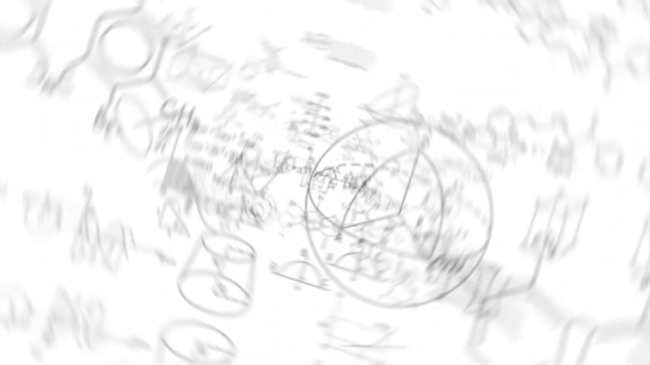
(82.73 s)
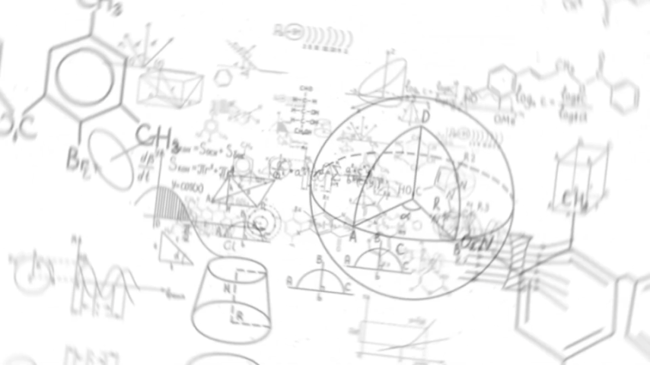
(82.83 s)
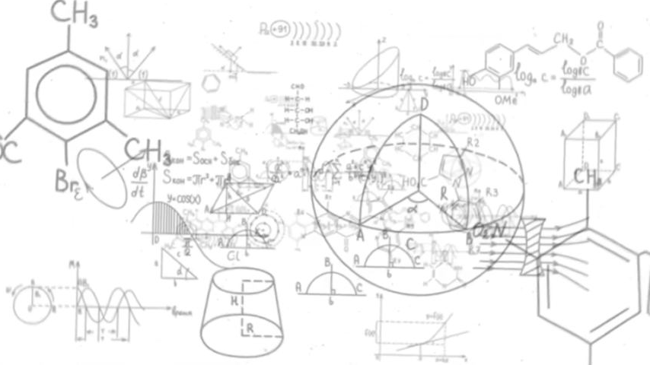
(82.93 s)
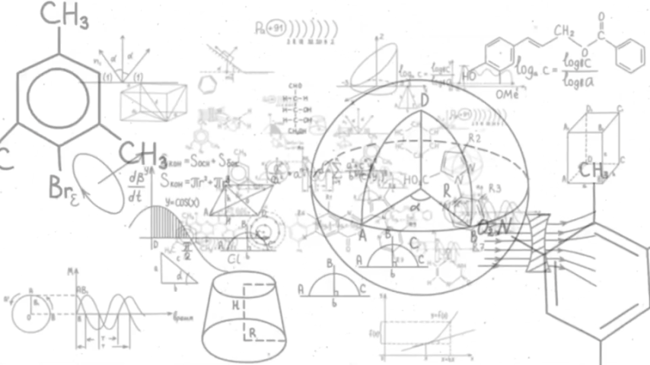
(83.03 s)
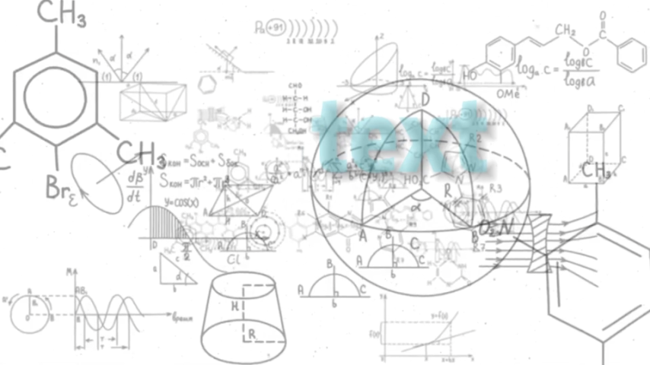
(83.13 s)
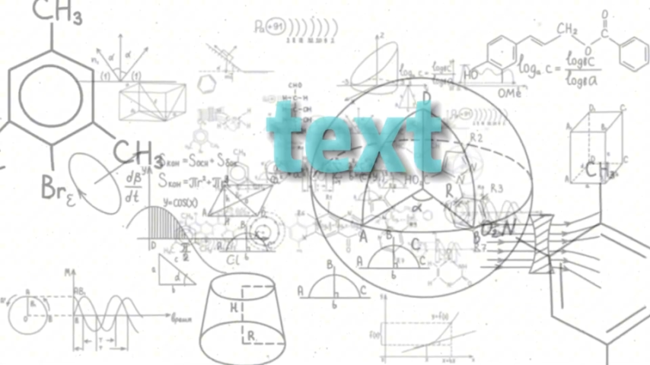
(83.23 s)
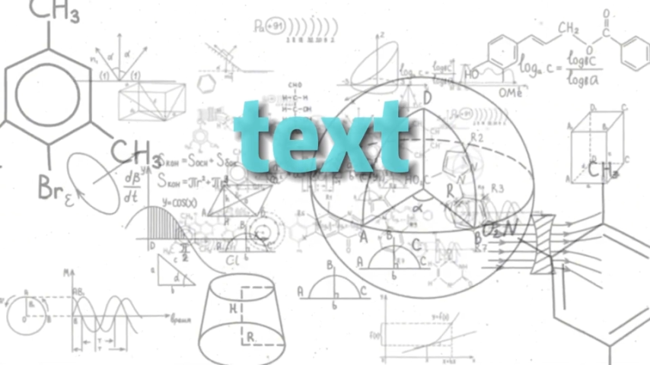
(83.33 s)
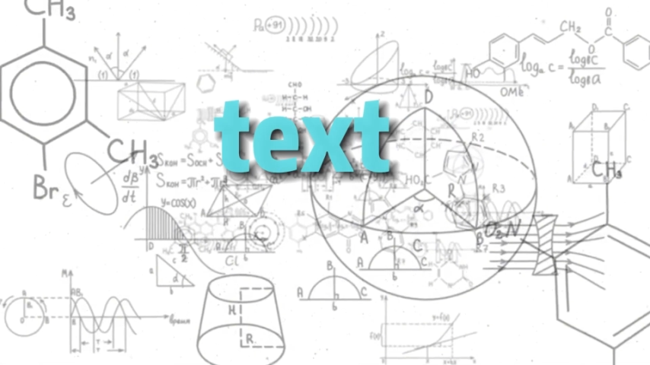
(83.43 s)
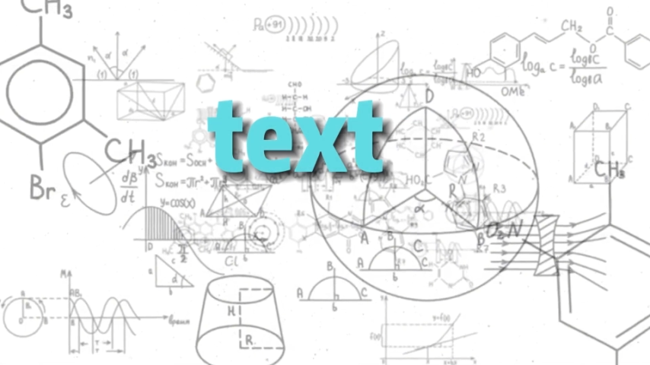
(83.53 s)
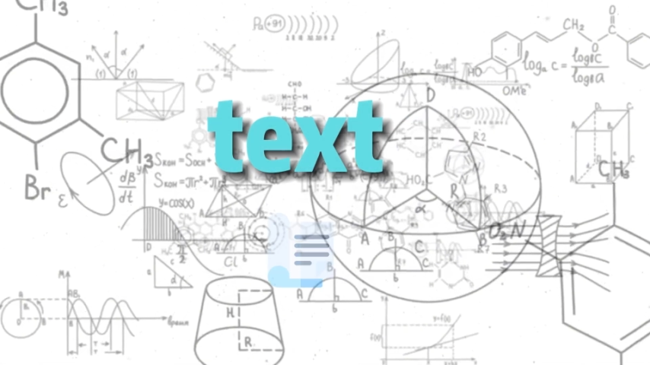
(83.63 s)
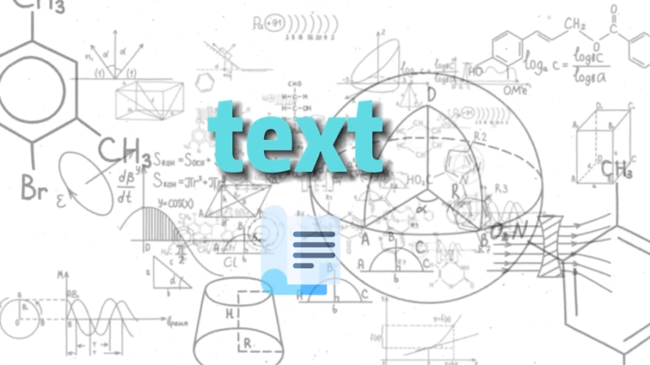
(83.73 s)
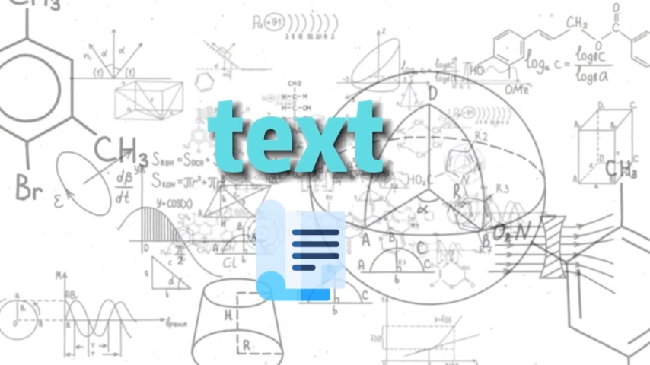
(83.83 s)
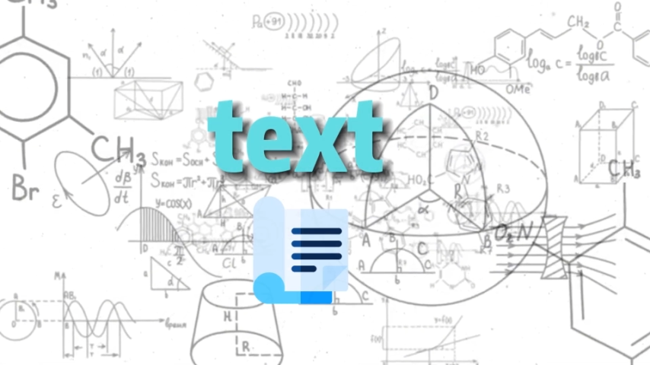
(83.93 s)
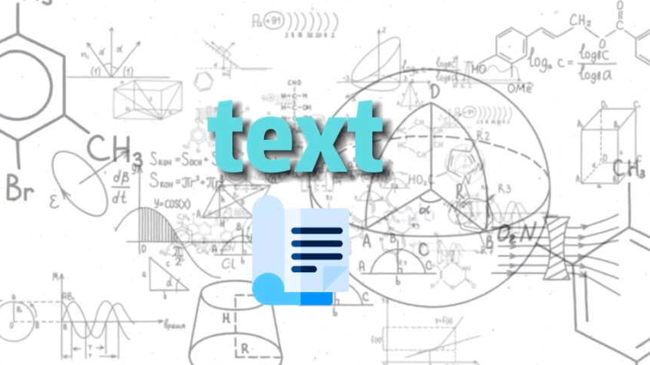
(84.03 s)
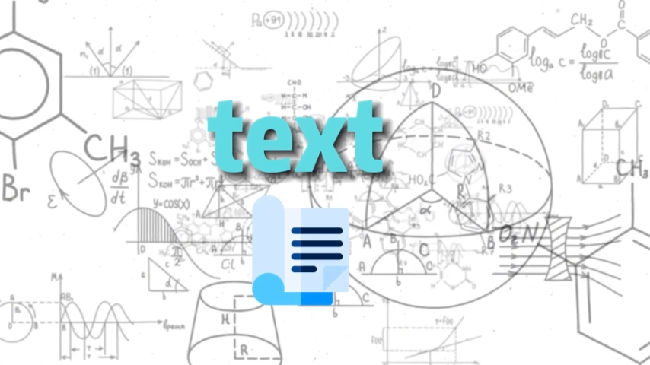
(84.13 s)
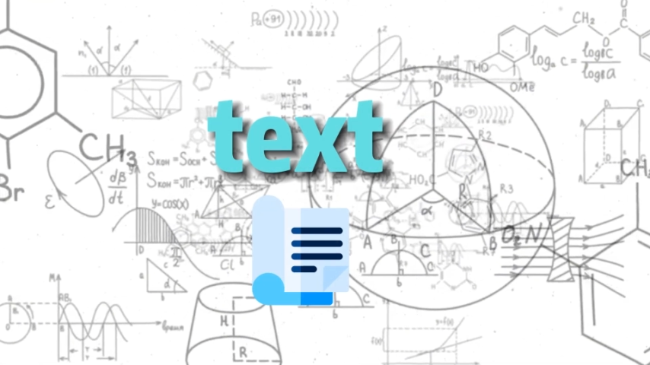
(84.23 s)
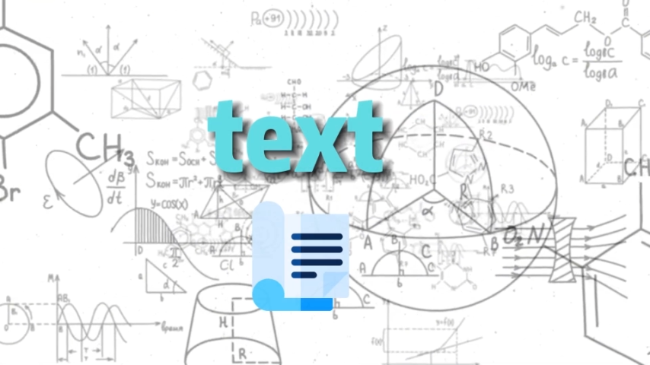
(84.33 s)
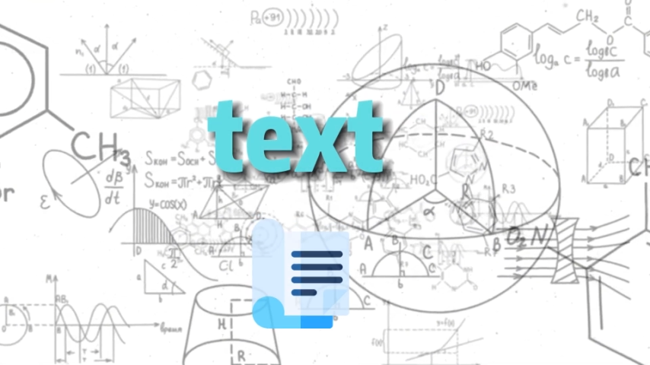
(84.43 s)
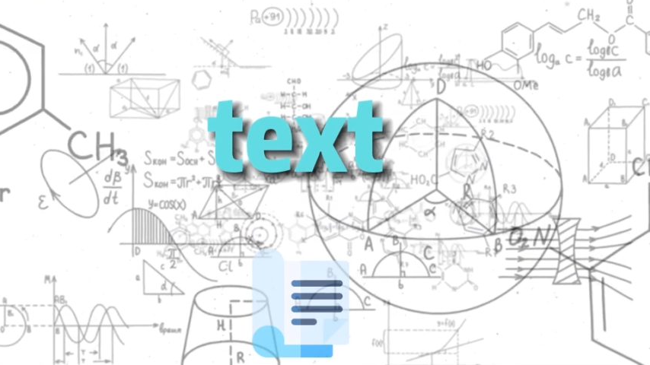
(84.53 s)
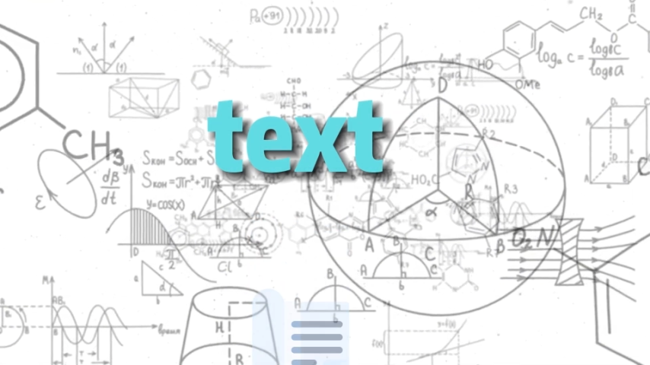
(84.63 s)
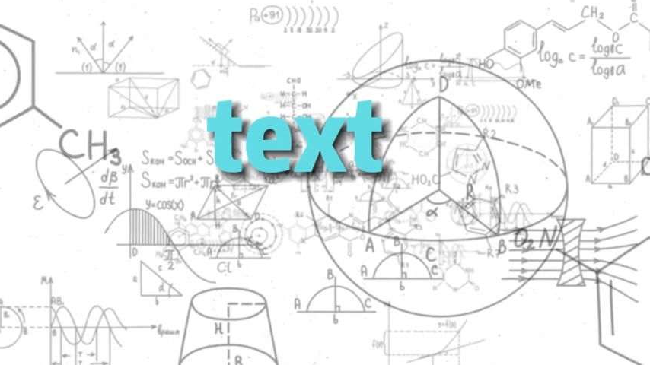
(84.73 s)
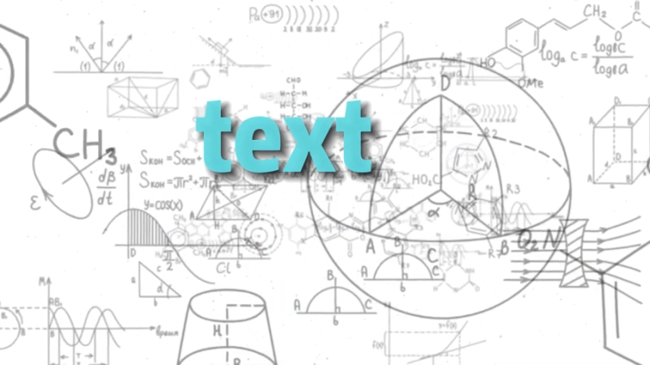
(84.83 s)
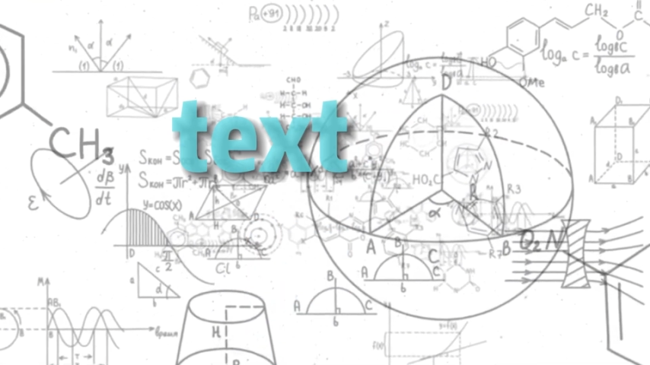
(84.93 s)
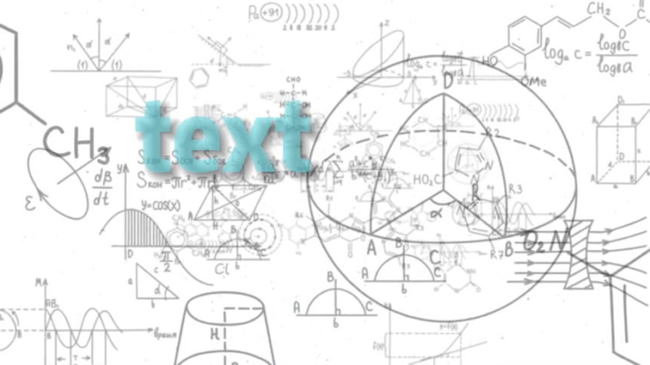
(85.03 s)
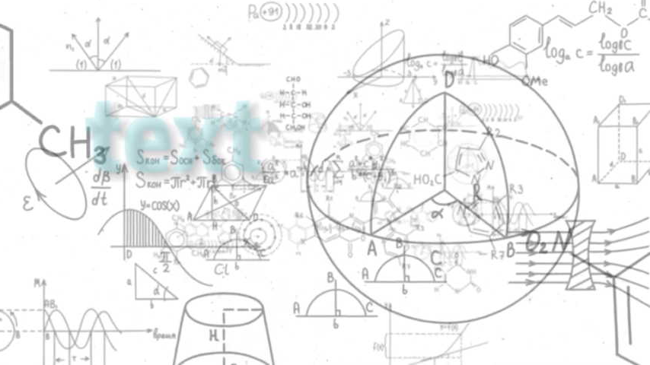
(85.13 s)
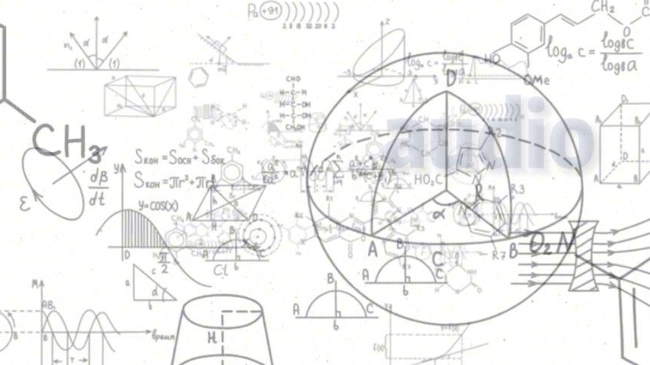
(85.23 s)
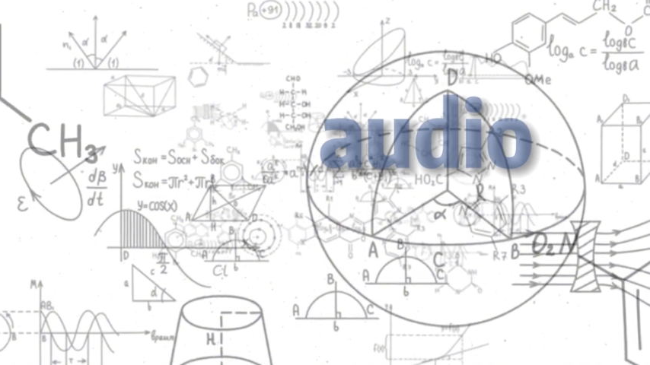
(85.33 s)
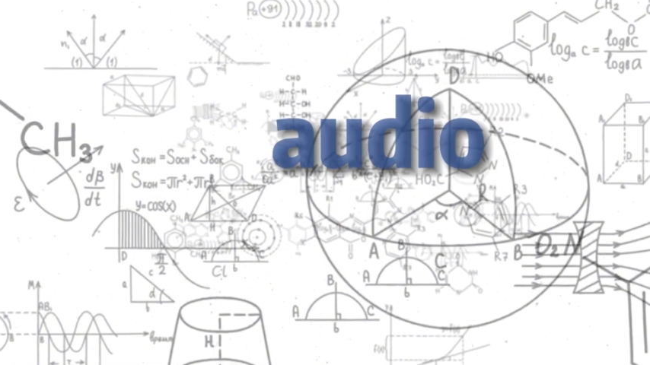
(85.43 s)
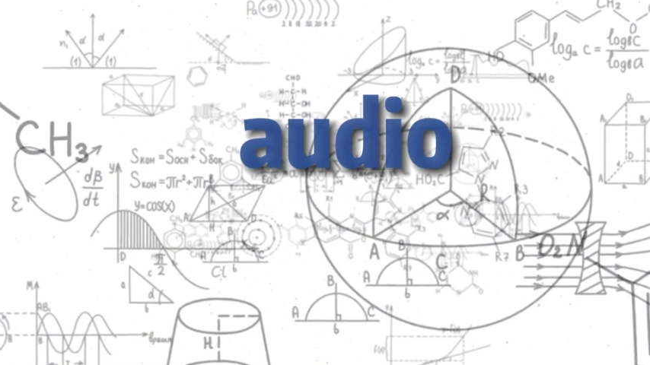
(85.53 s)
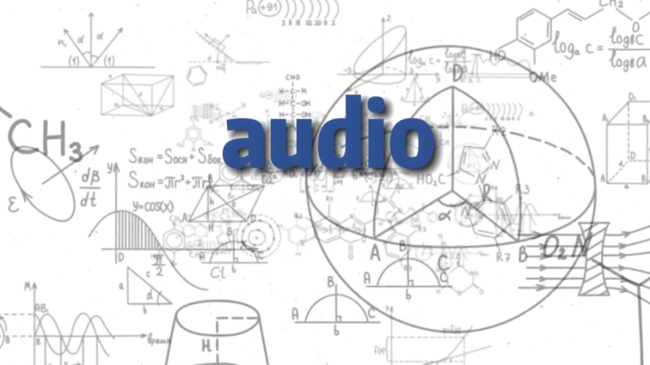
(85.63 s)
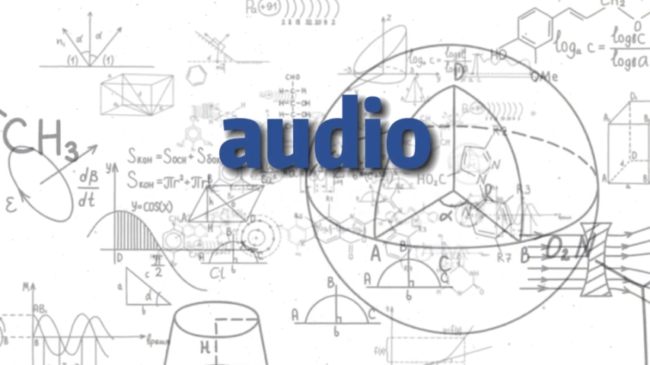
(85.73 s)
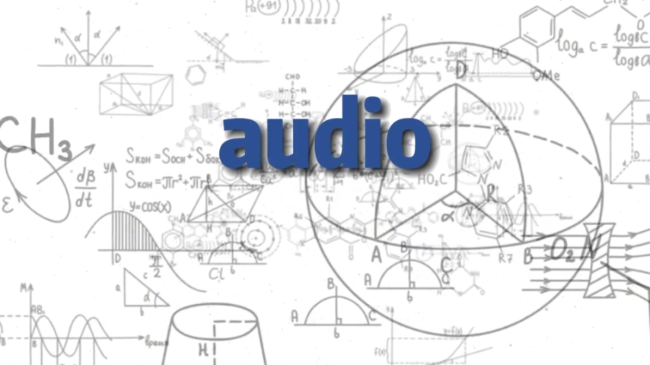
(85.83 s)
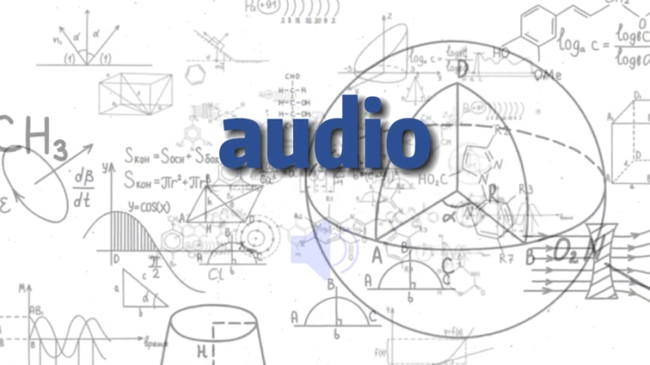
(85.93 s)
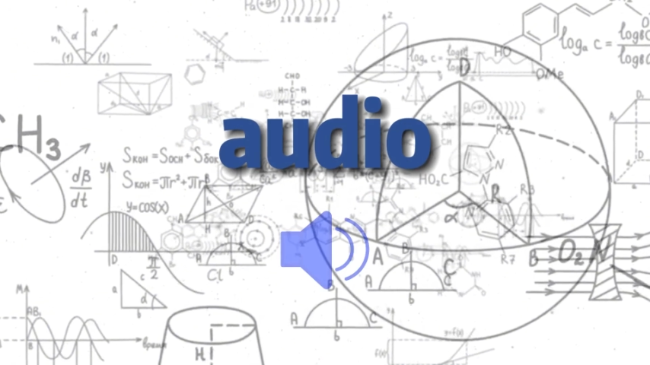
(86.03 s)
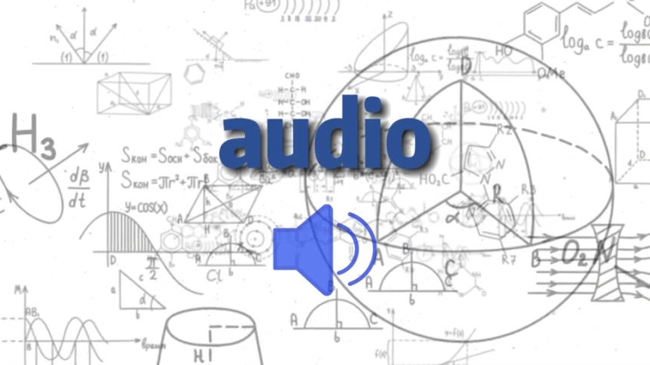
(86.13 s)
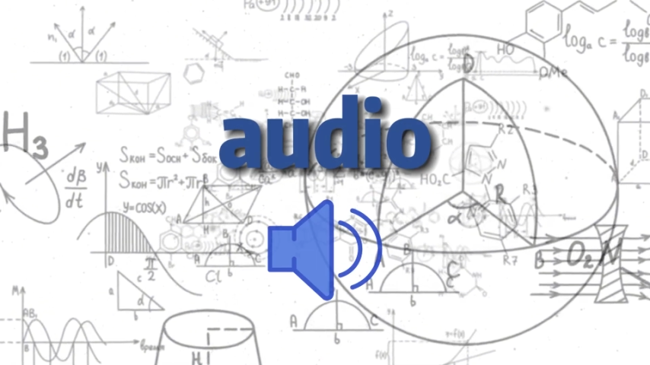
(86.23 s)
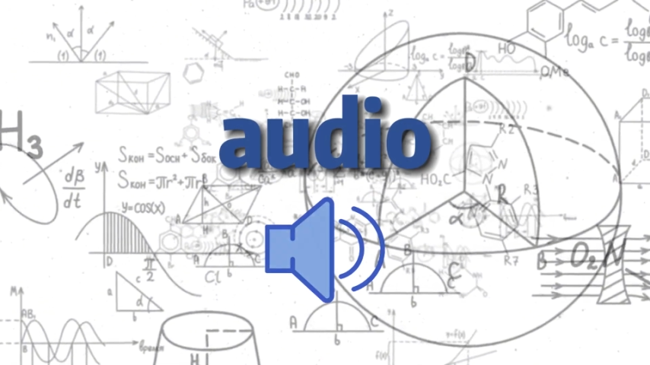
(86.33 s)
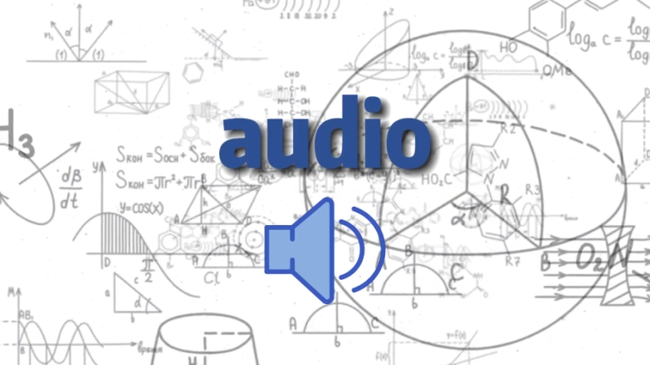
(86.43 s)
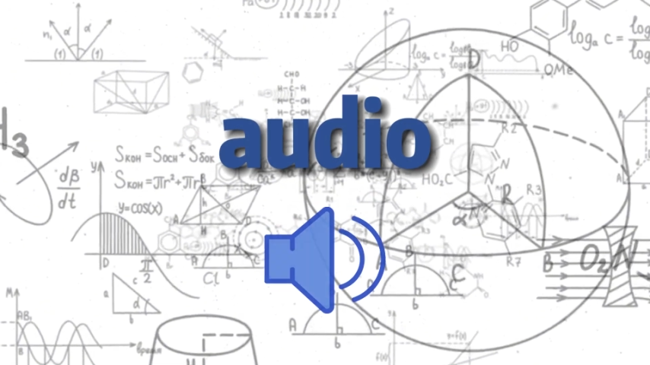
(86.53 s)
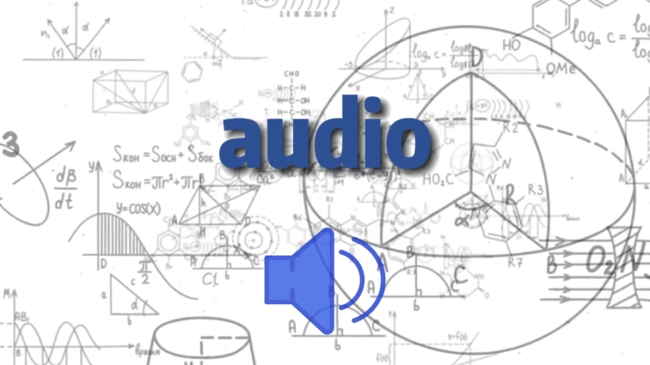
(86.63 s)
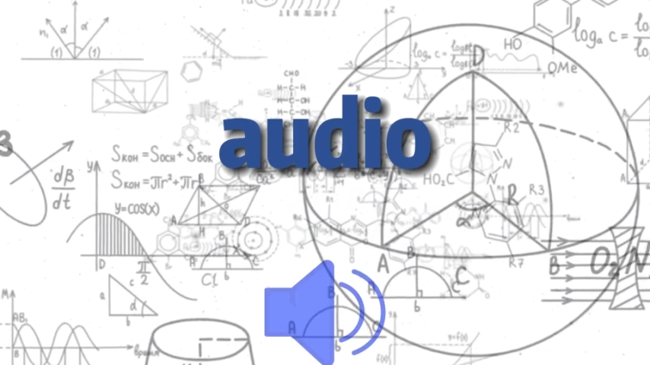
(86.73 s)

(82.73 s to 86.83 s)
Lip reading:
[unreadable: no face in view]